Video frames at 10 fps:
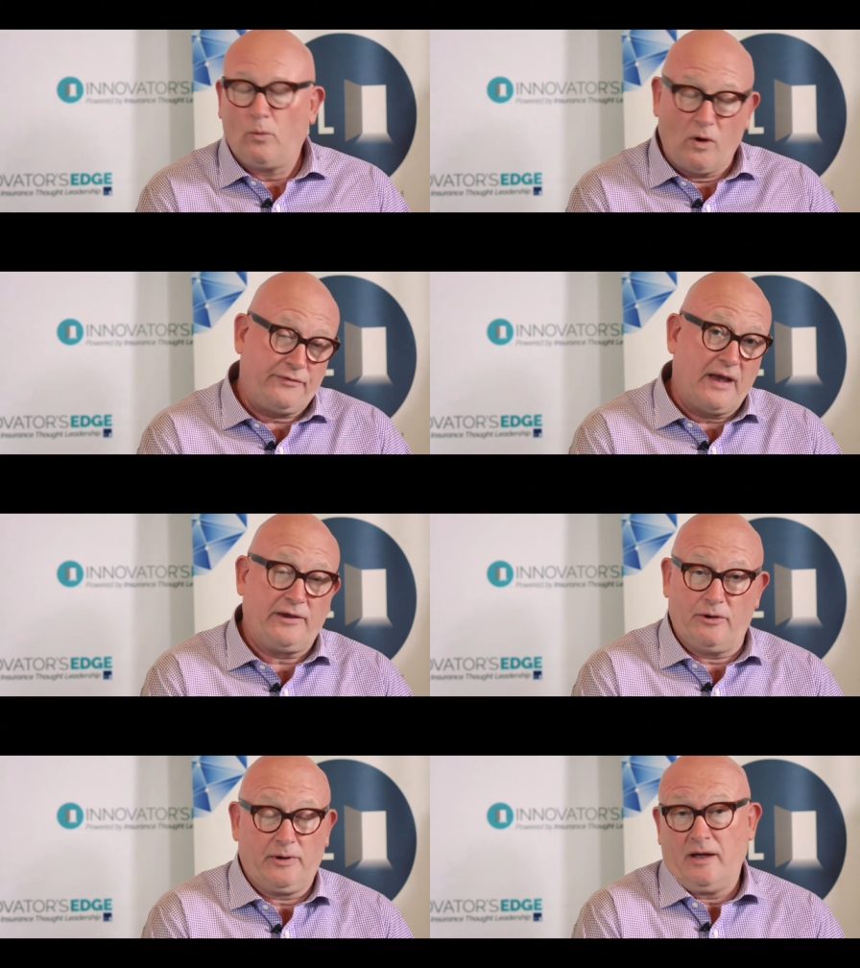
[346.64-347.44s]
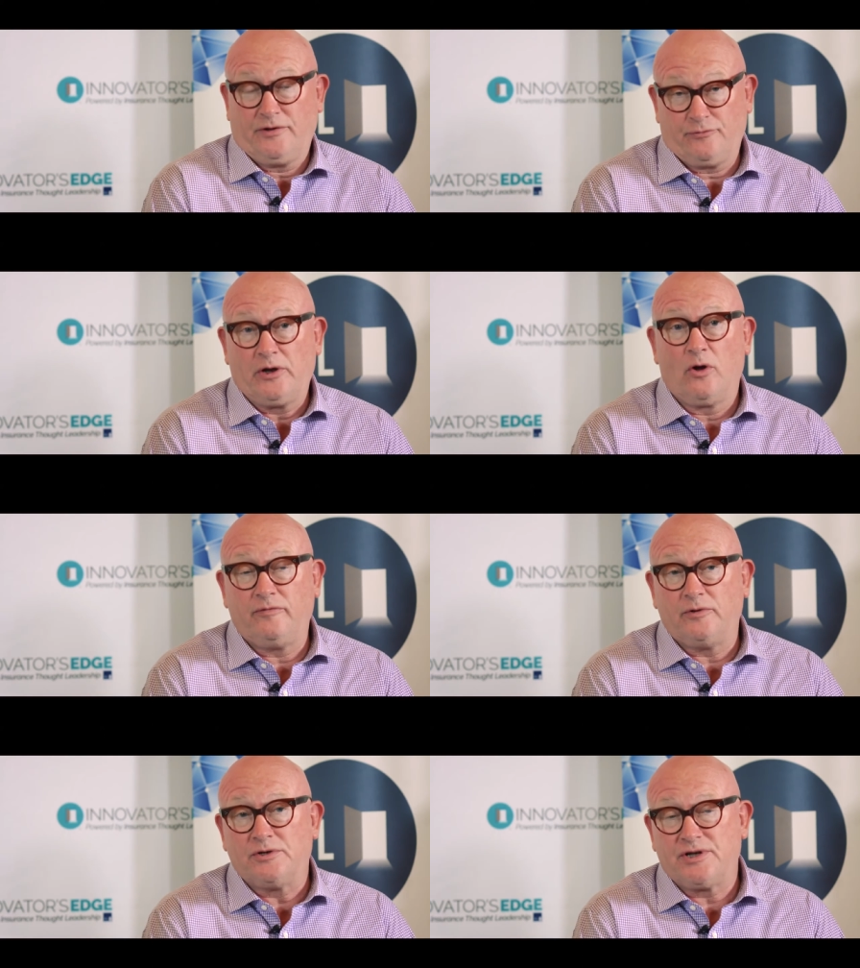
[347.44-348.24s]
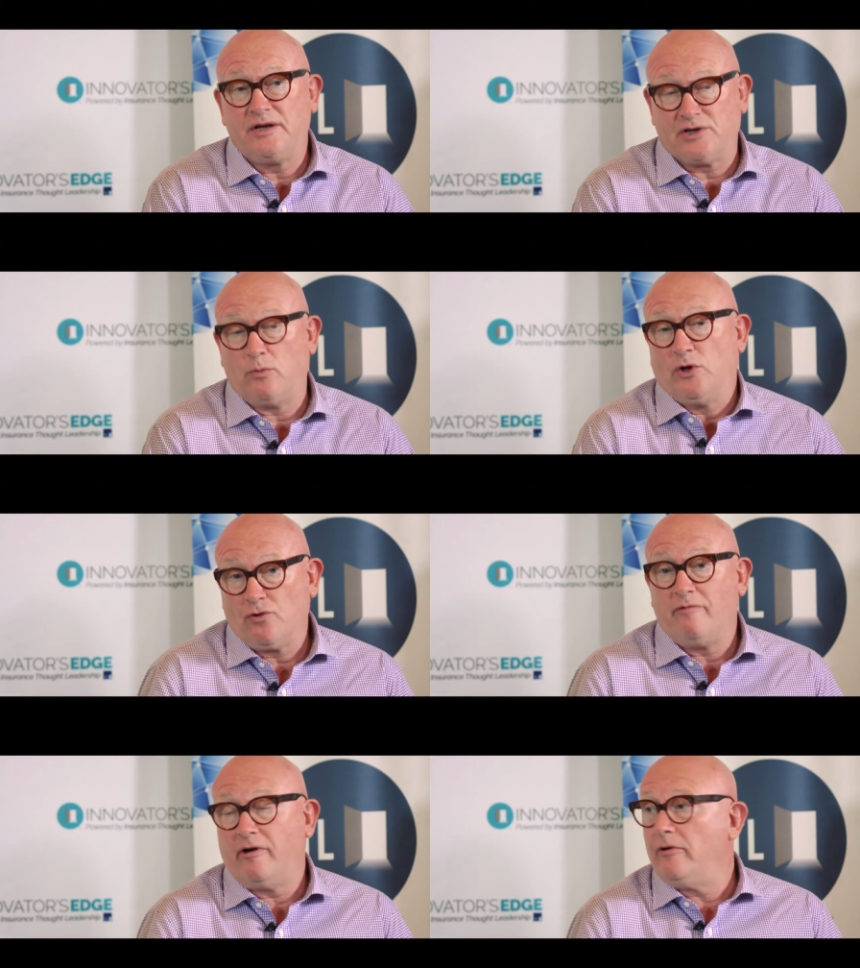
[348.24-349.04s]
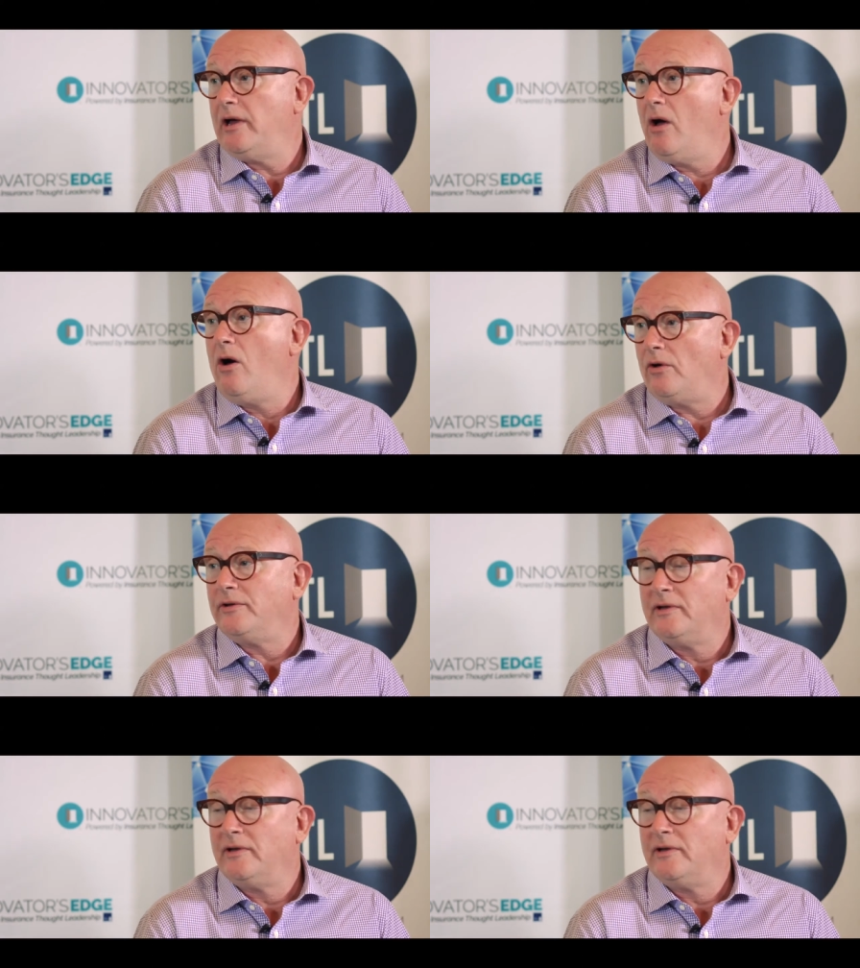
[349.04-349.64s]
Well, thank you. Again, it's very kind of you to say so. We try very hard.